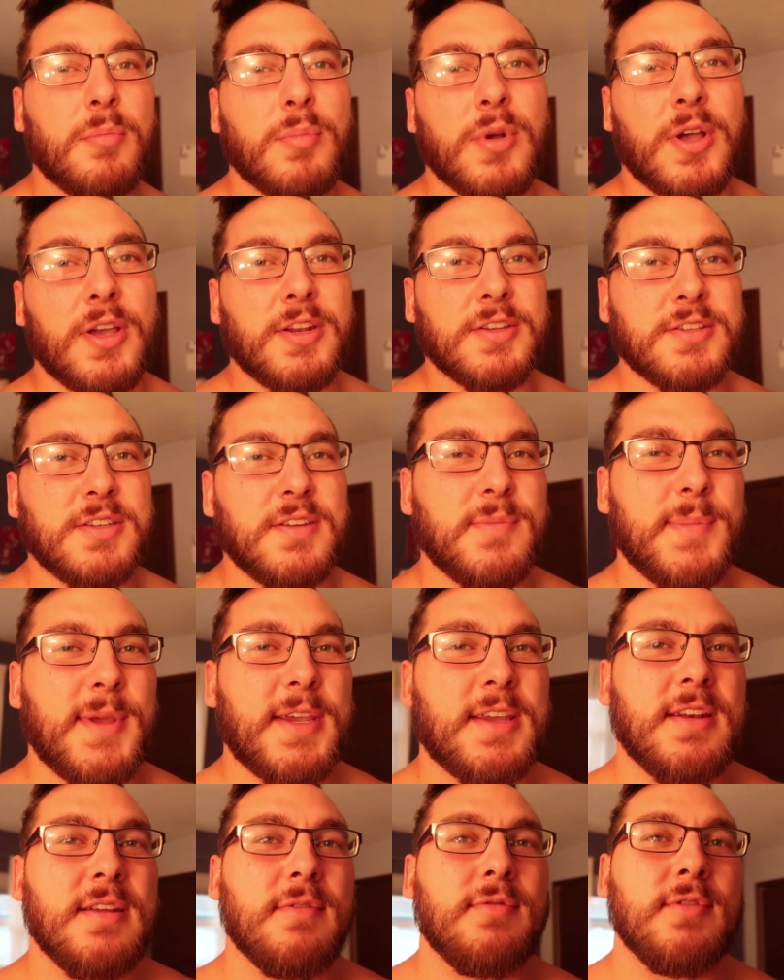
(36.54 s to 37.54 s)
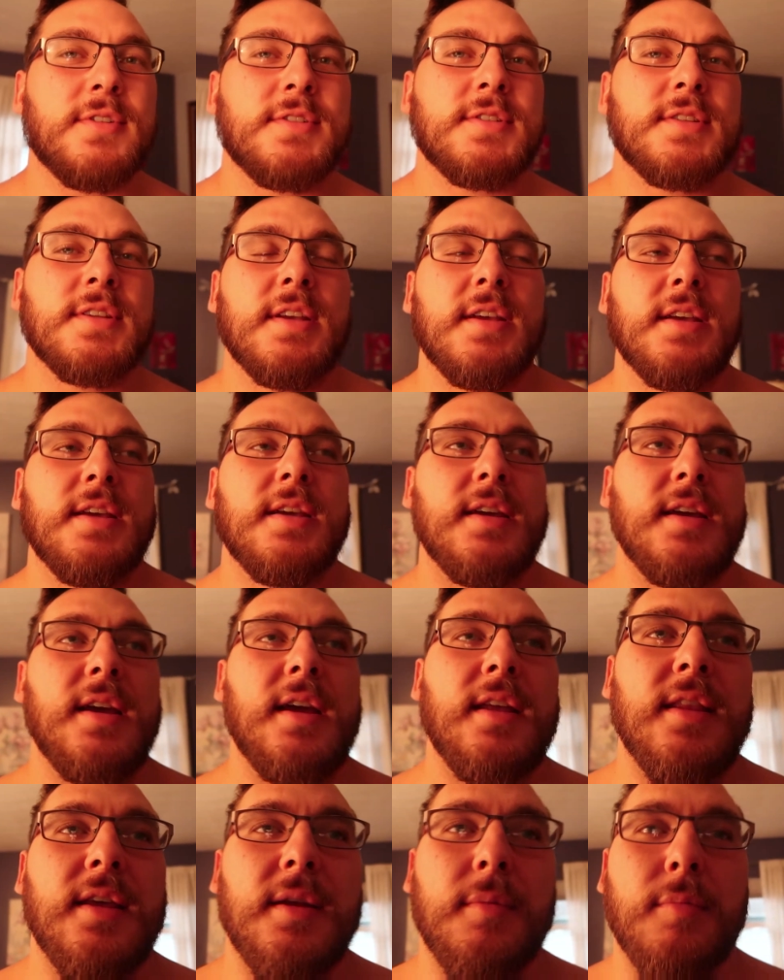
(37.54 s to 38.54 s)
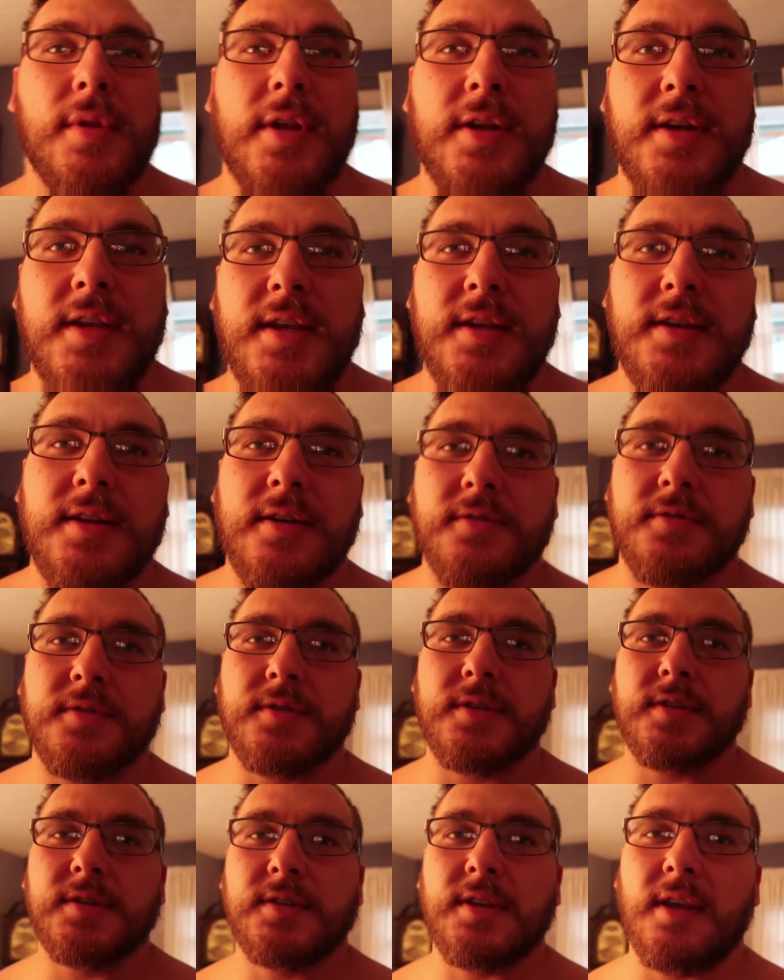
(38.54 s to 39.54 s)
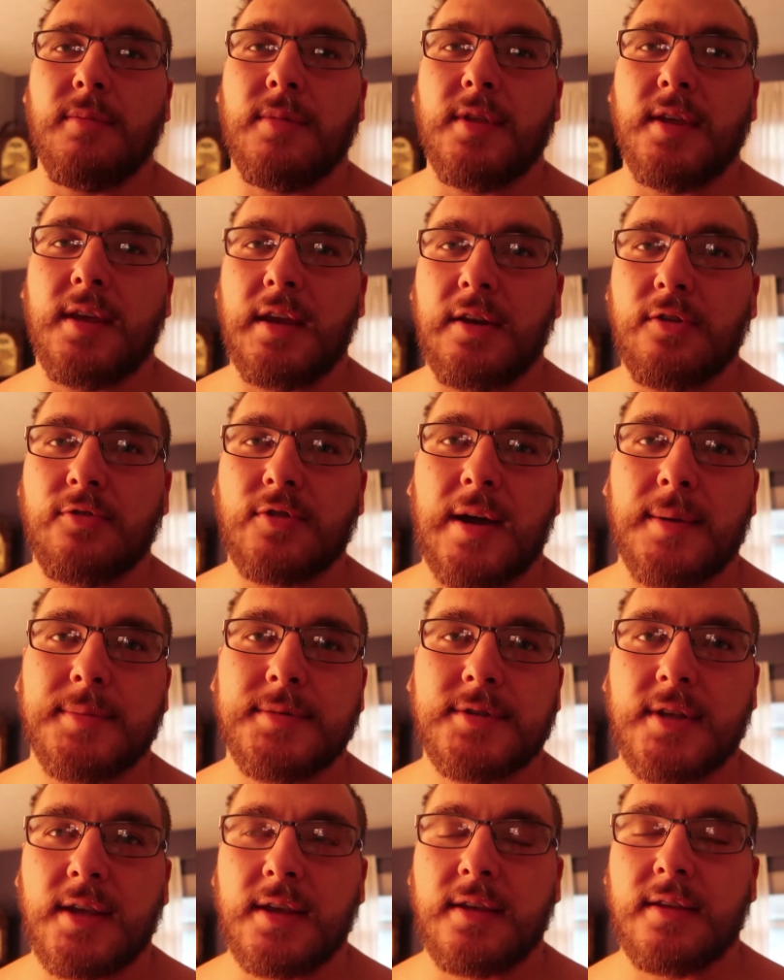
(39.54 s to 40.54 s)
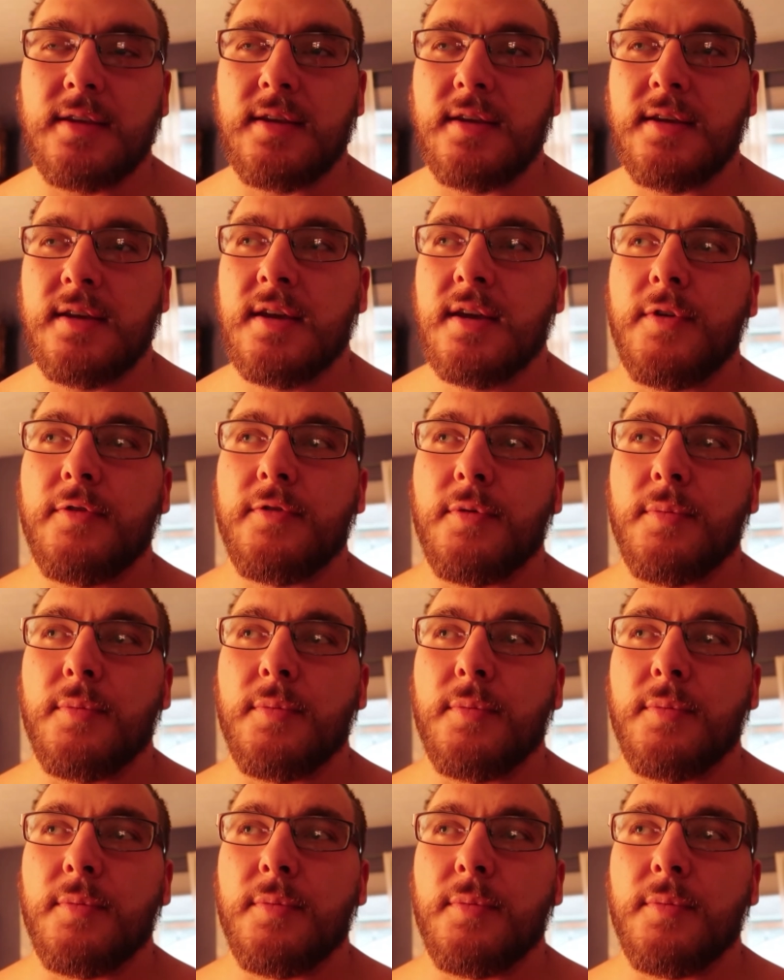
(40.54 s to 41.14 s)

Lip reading: Probably doesn't even make a difference. And then blood ketones, same thing, dropped slightly. Went